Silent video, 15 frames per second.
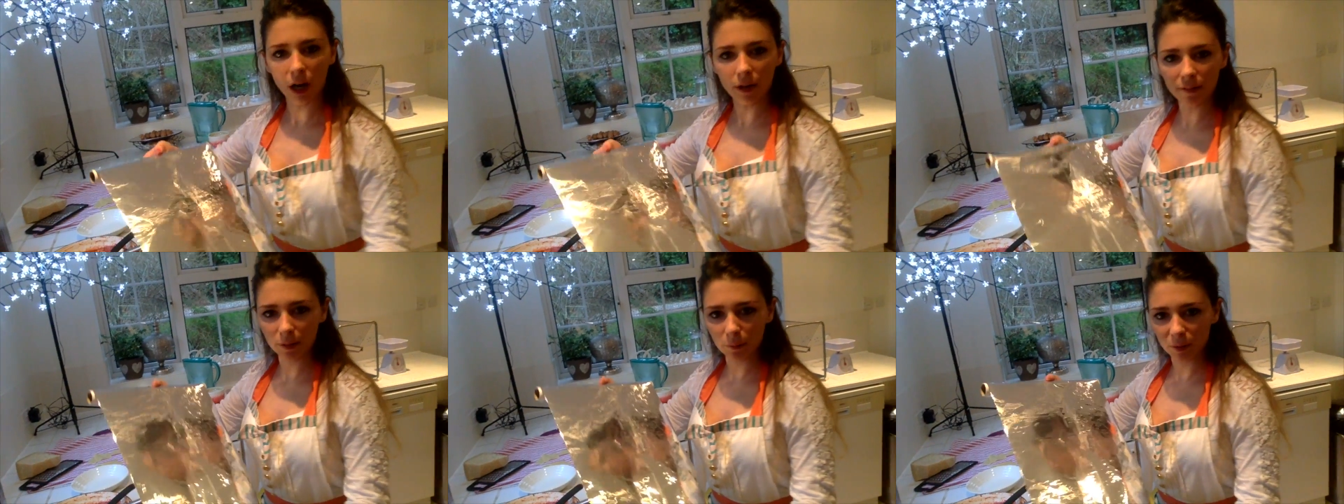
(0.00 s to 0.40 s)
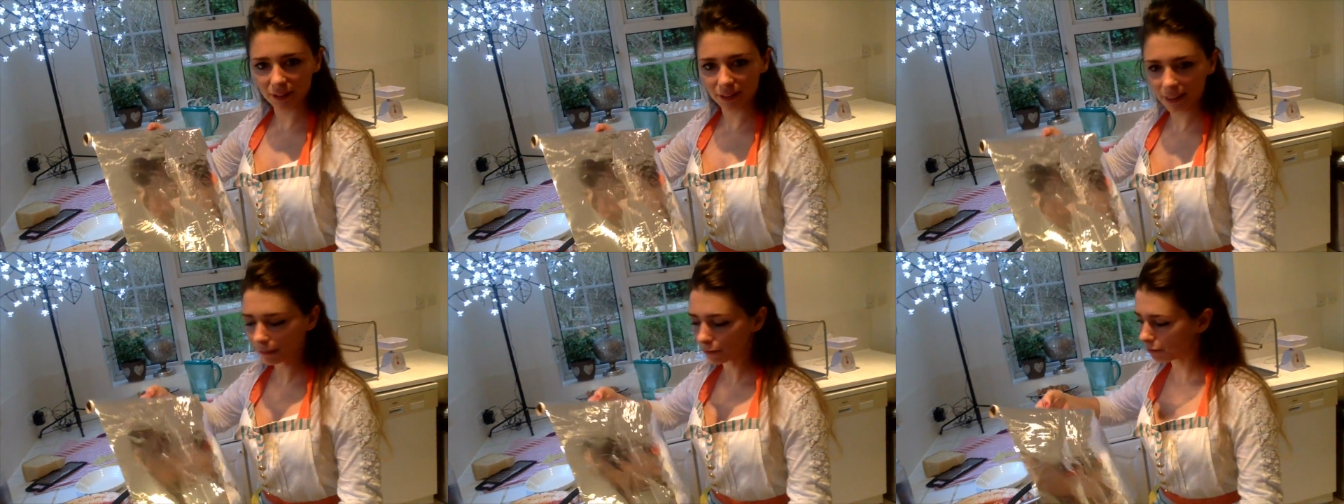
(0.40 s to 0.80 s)
Cover it
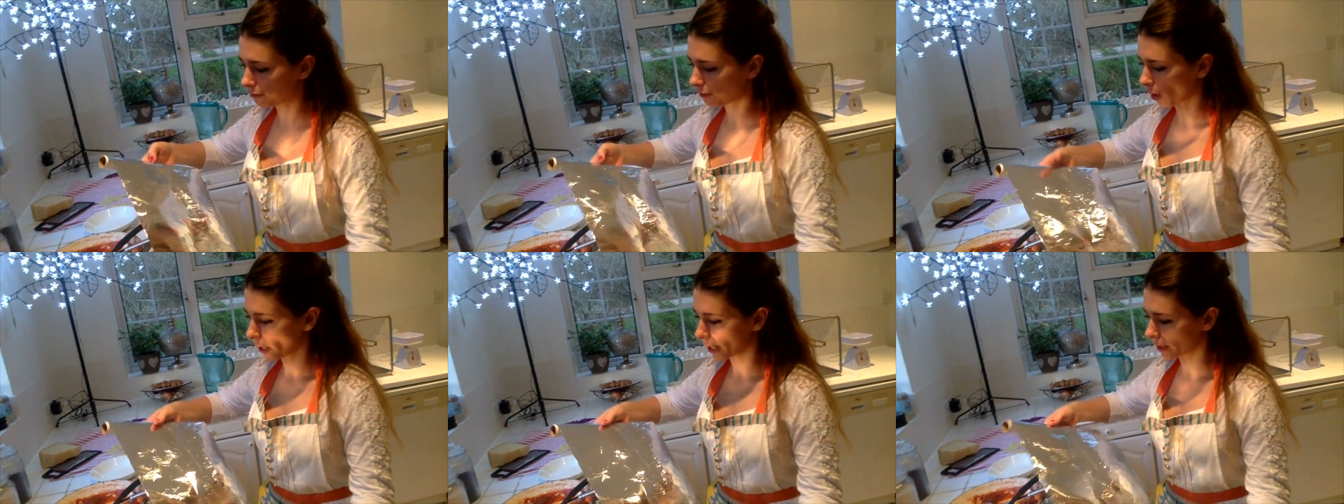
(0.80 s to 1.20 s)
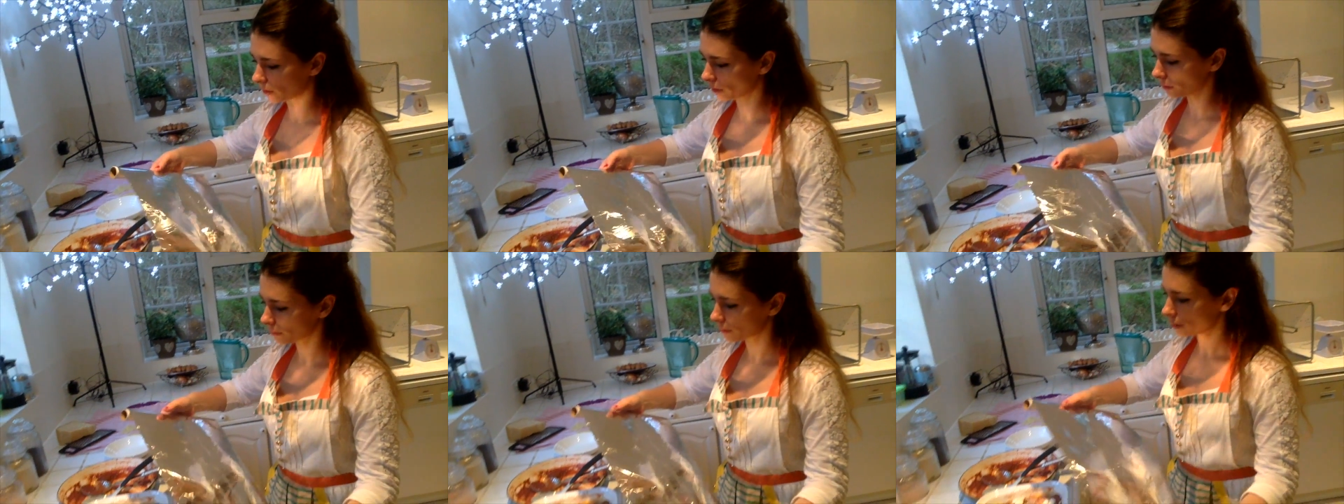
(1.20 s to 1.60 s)
with tin
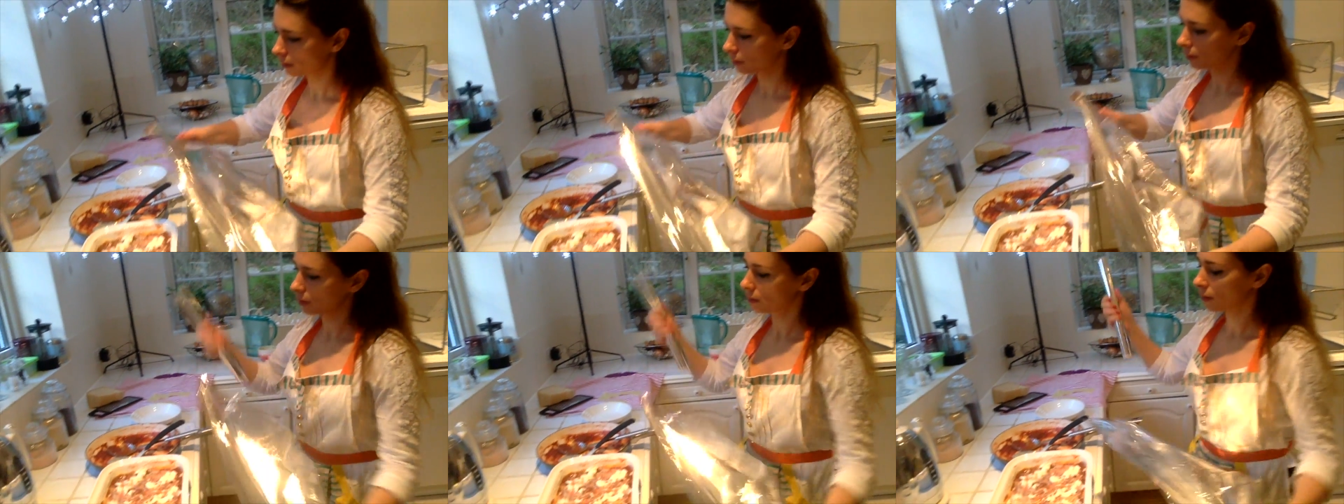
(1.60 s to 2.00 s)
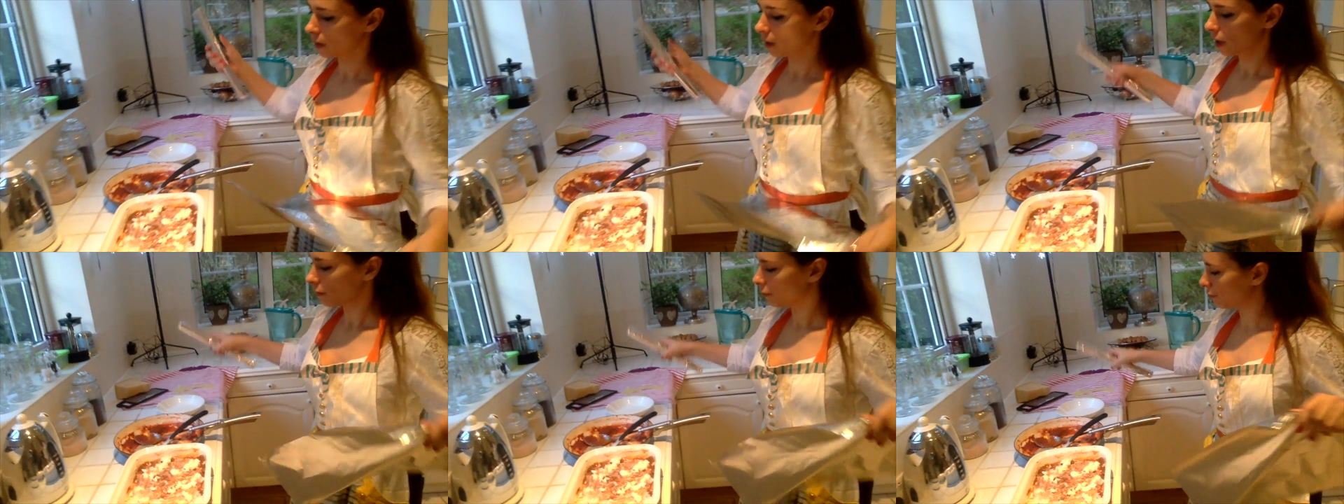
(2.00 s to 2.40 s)
foil
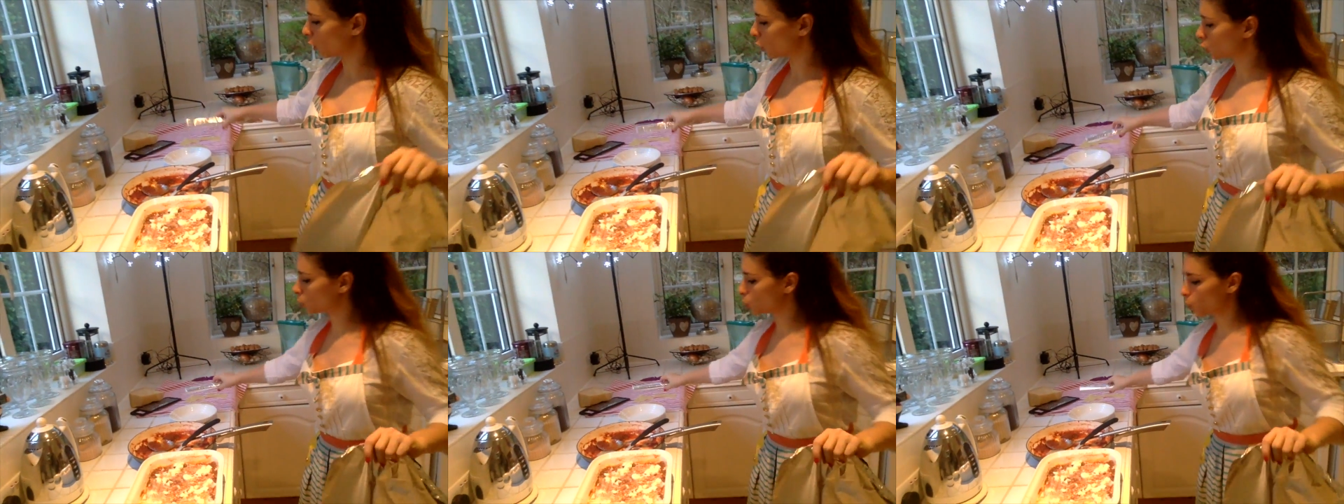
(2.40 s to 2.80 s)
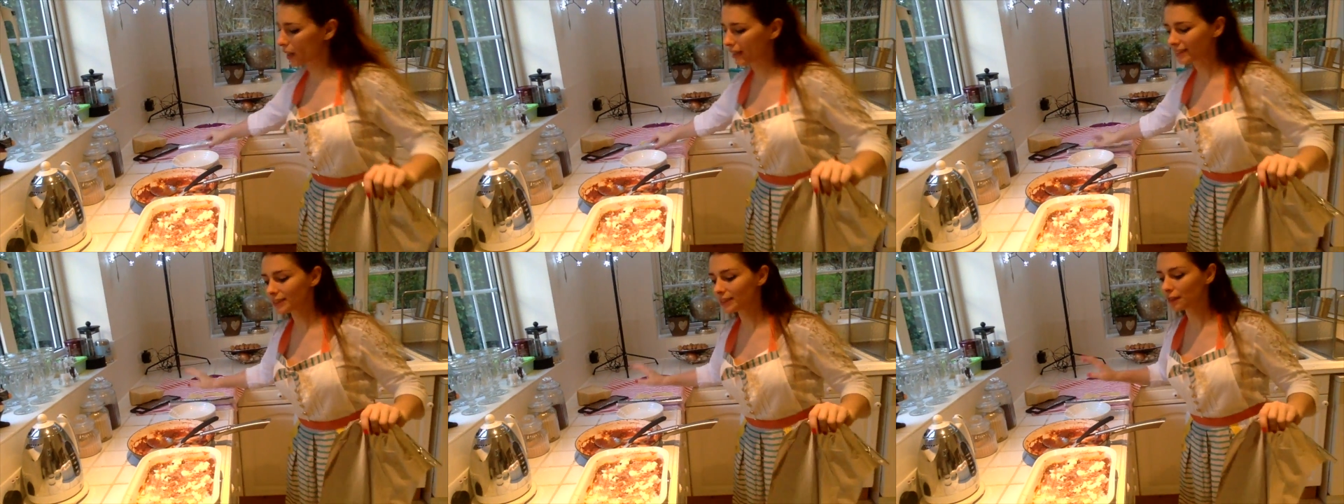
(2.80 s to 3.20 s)
for
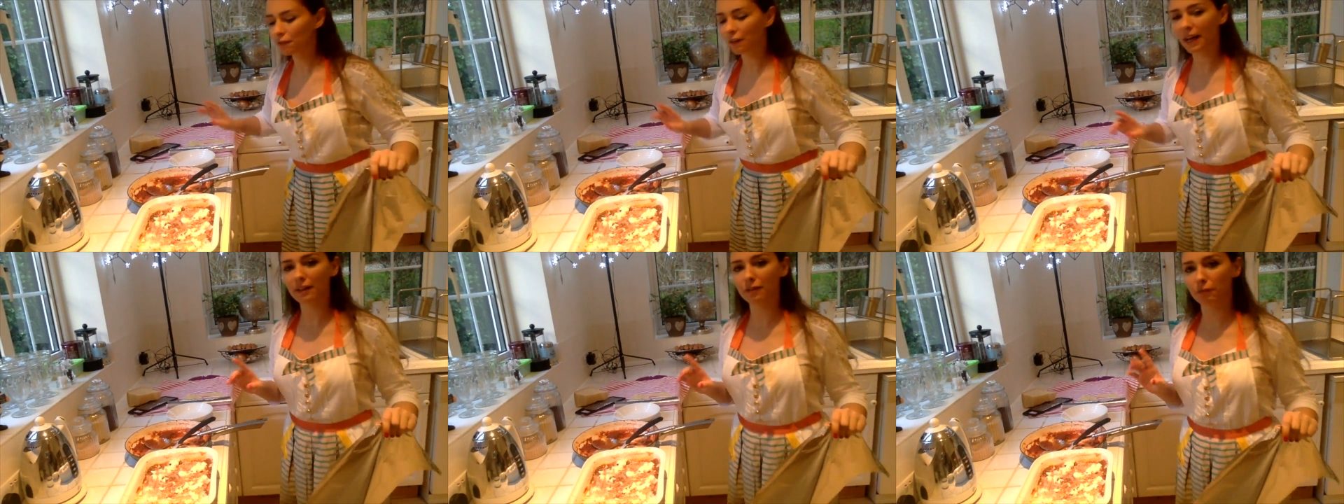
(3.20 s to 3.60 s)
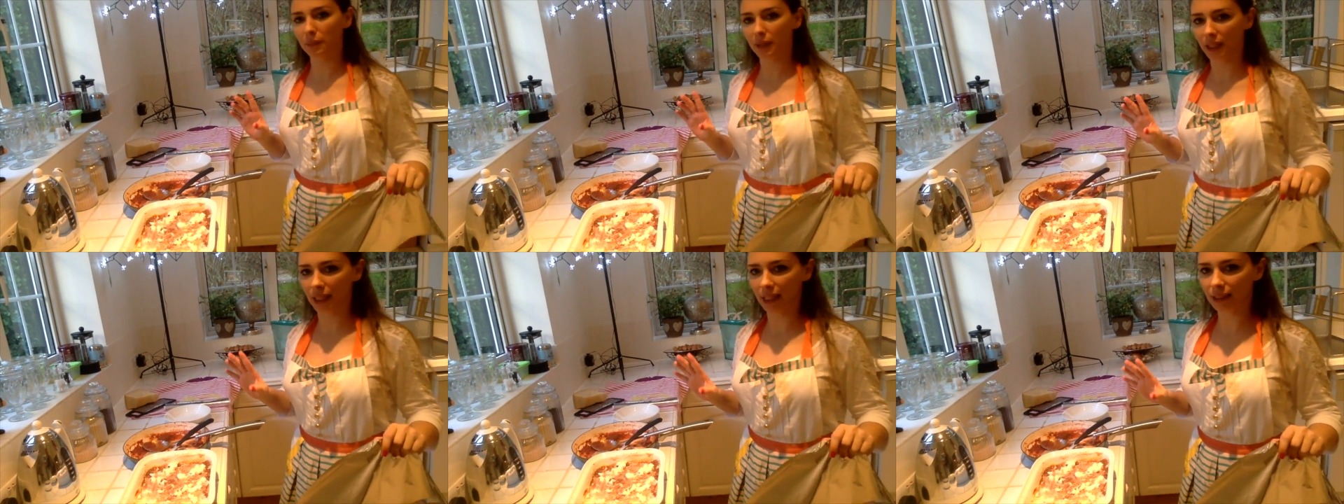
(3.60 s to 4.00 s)
25
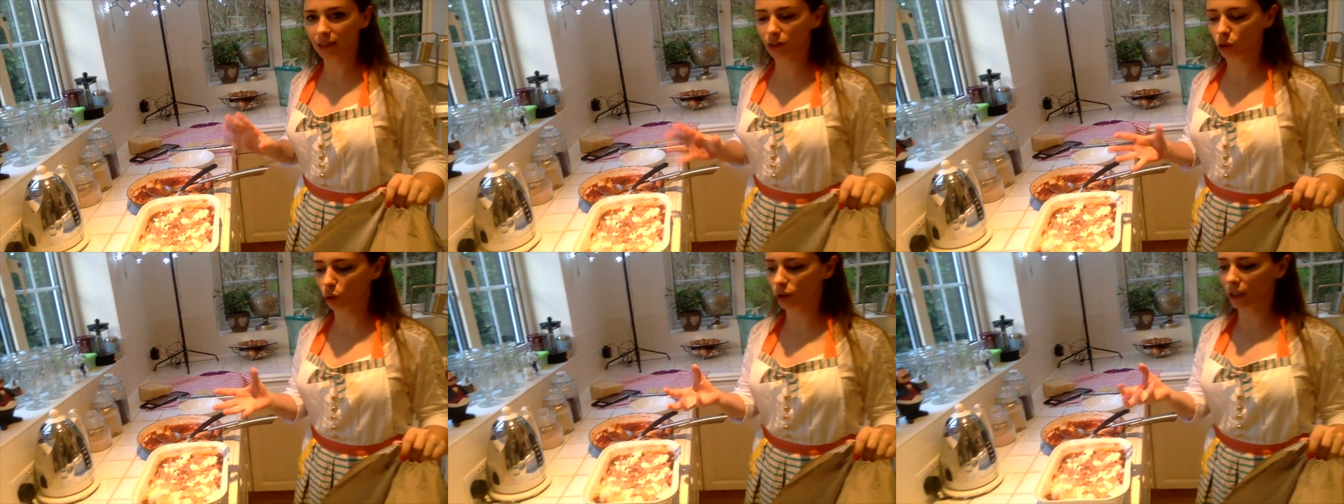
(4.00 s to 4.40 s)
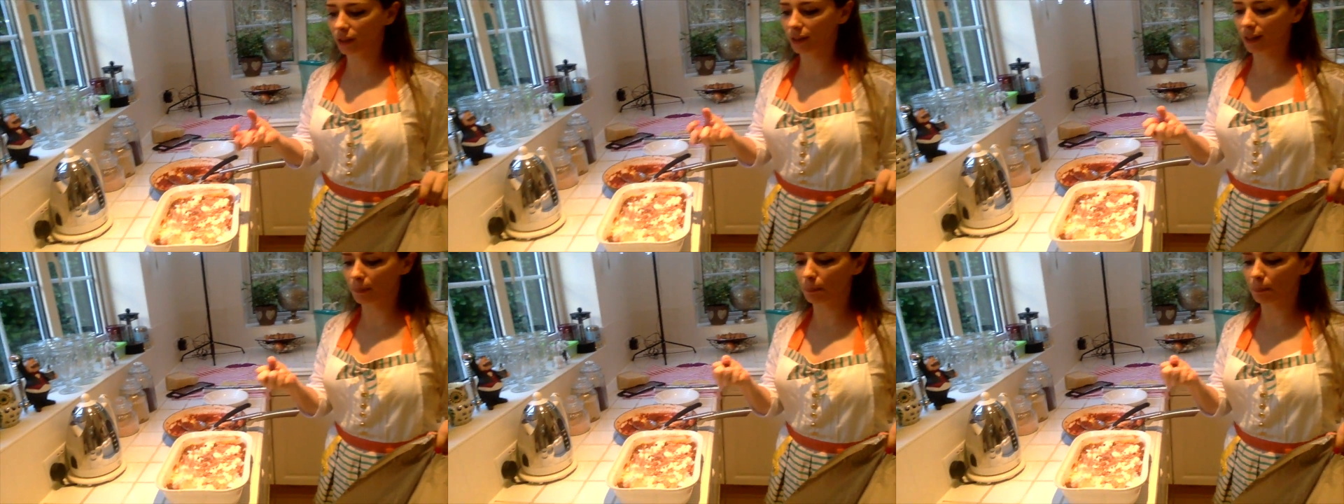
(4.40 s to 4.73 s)
minutes so that the